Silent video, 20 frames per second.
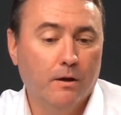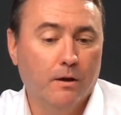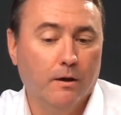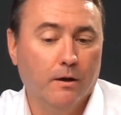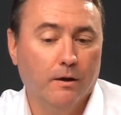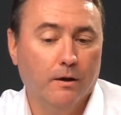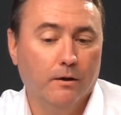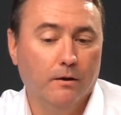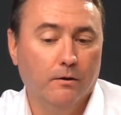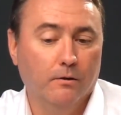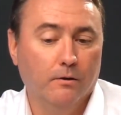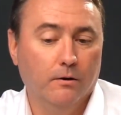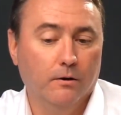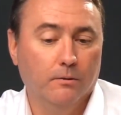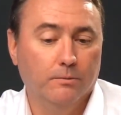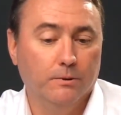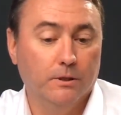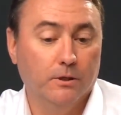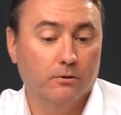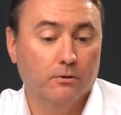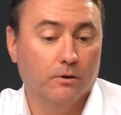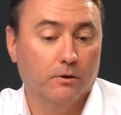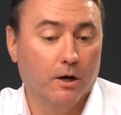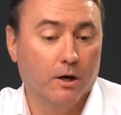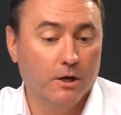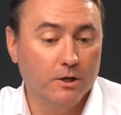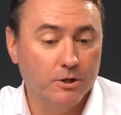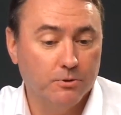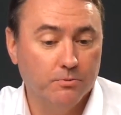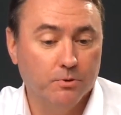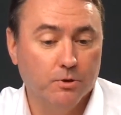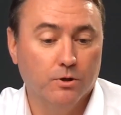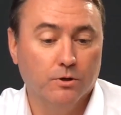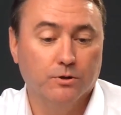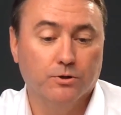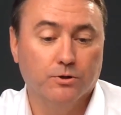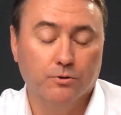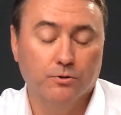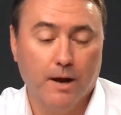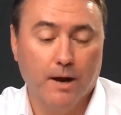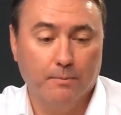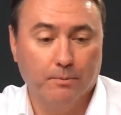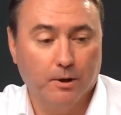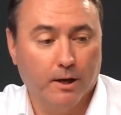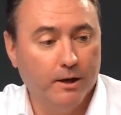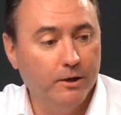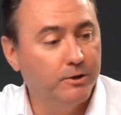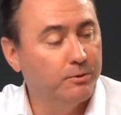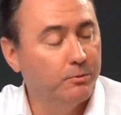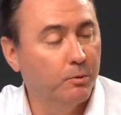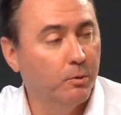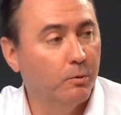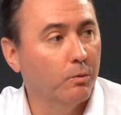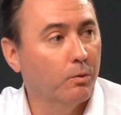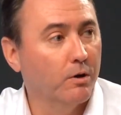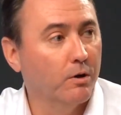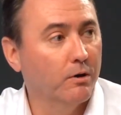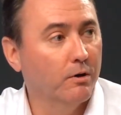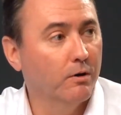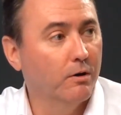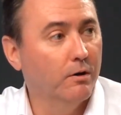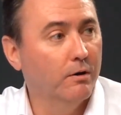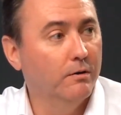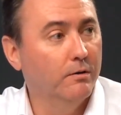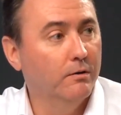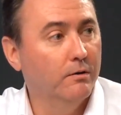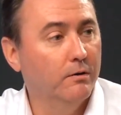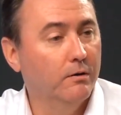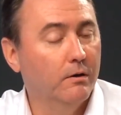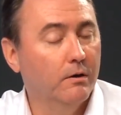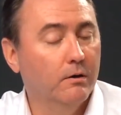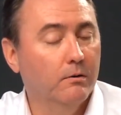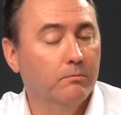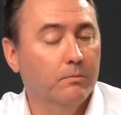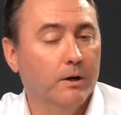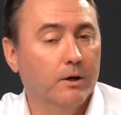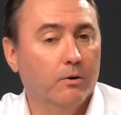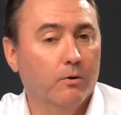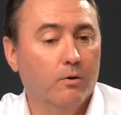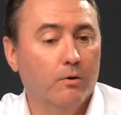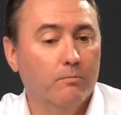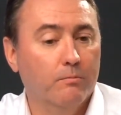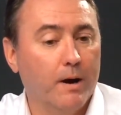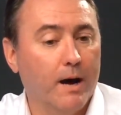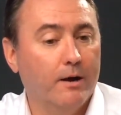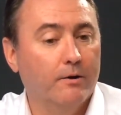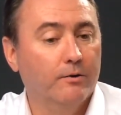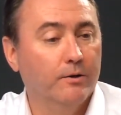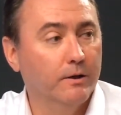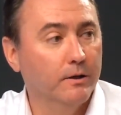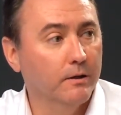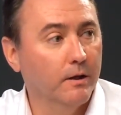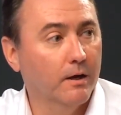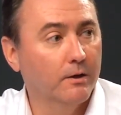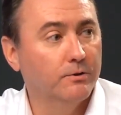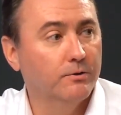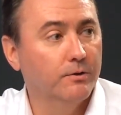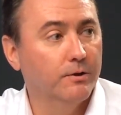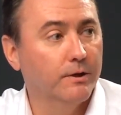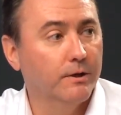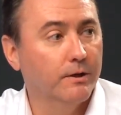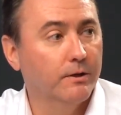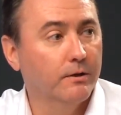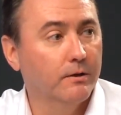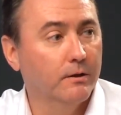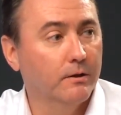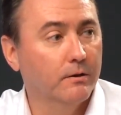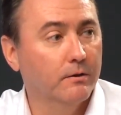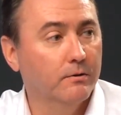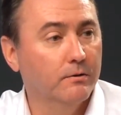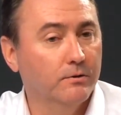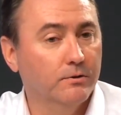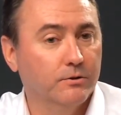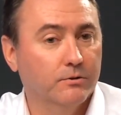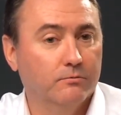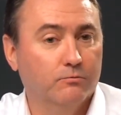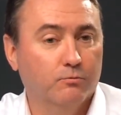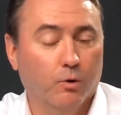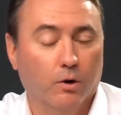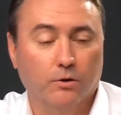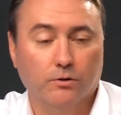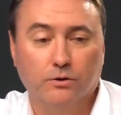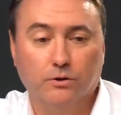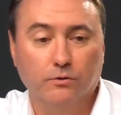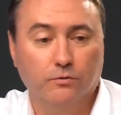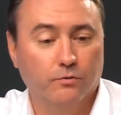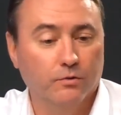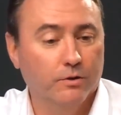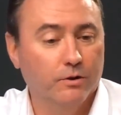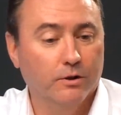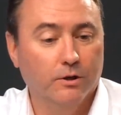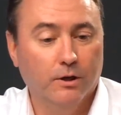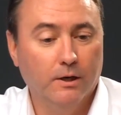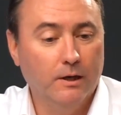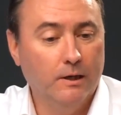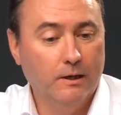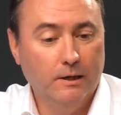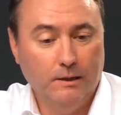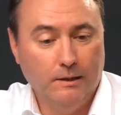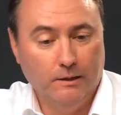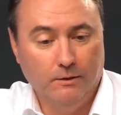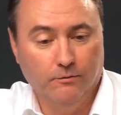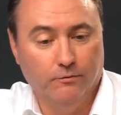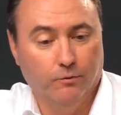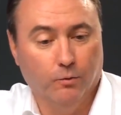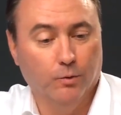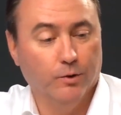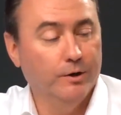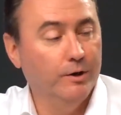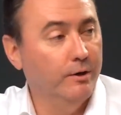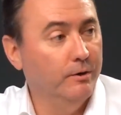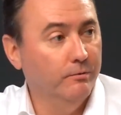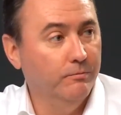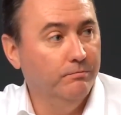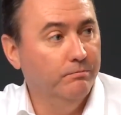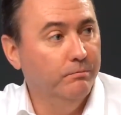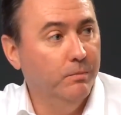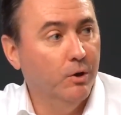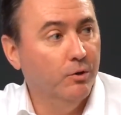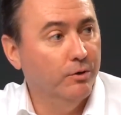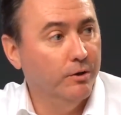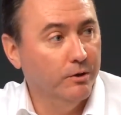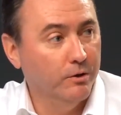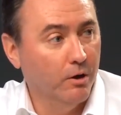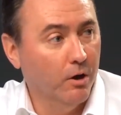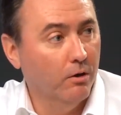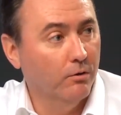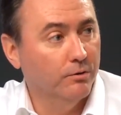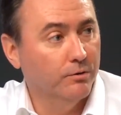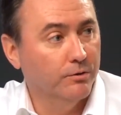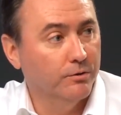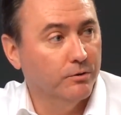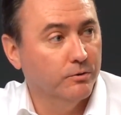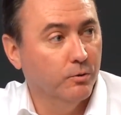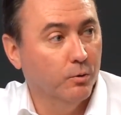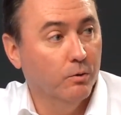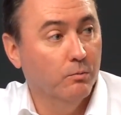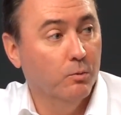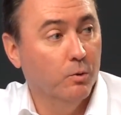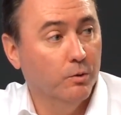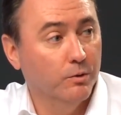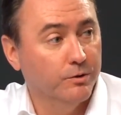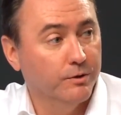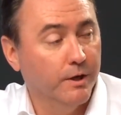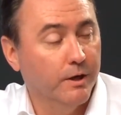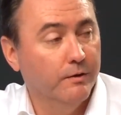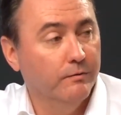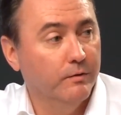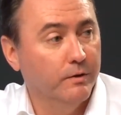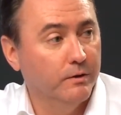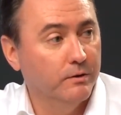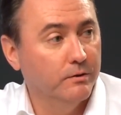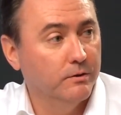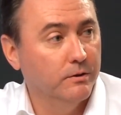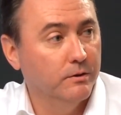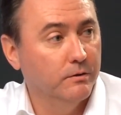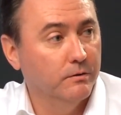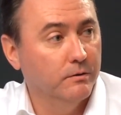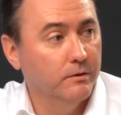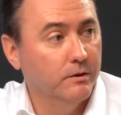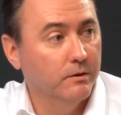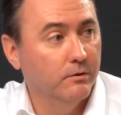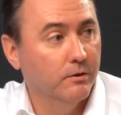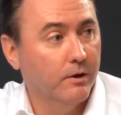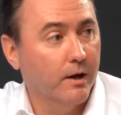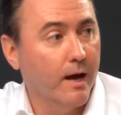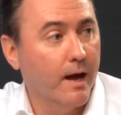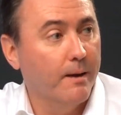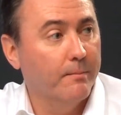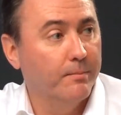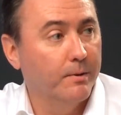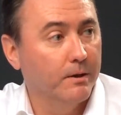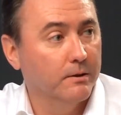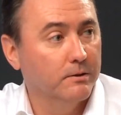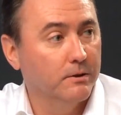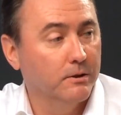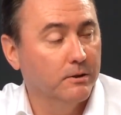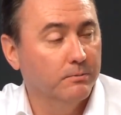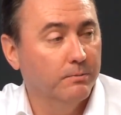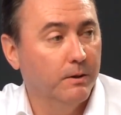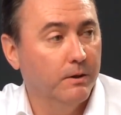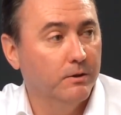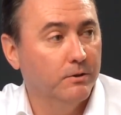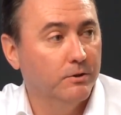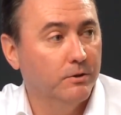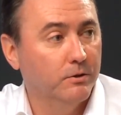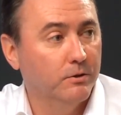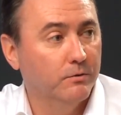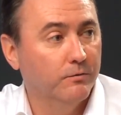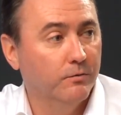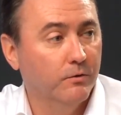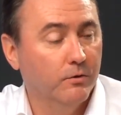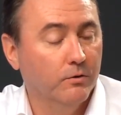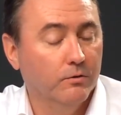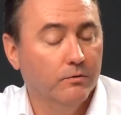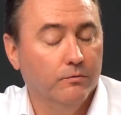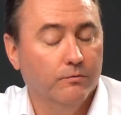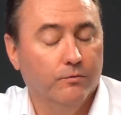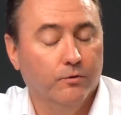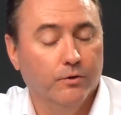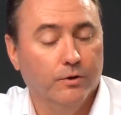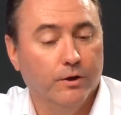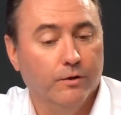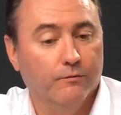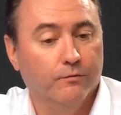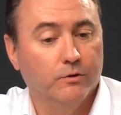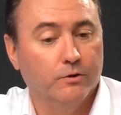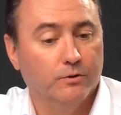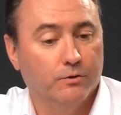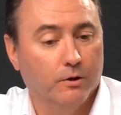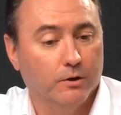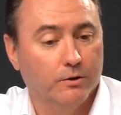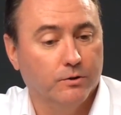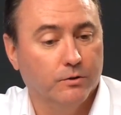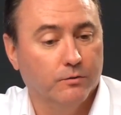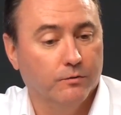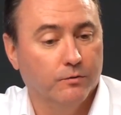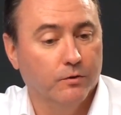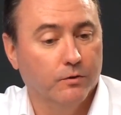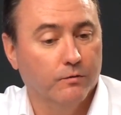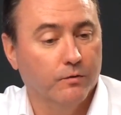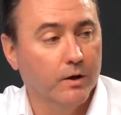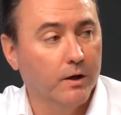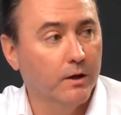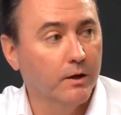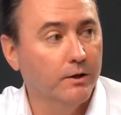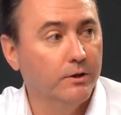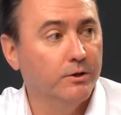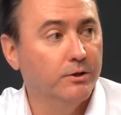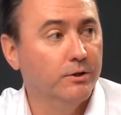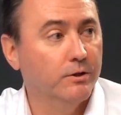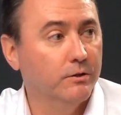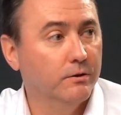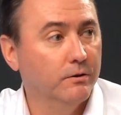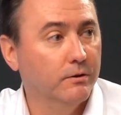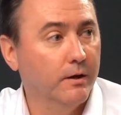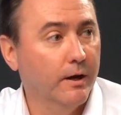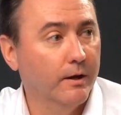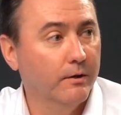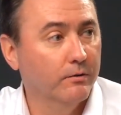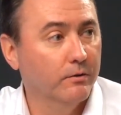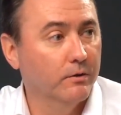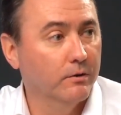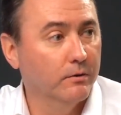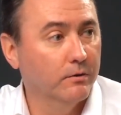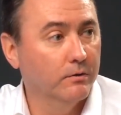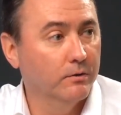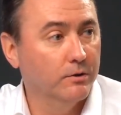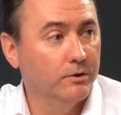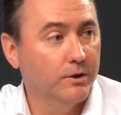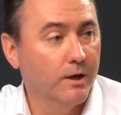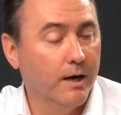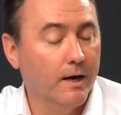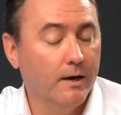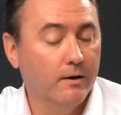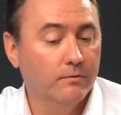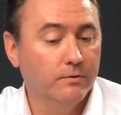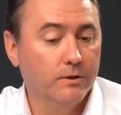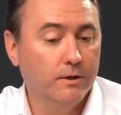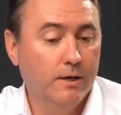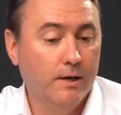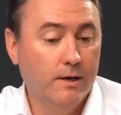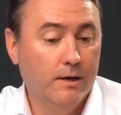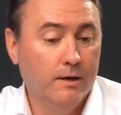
And a particular customer, a certain application we're working on, by going battery electric, there's relatively $40 million or more savings in our CapEx expenditure for the infrastructure, for the ventilation, and the shafts.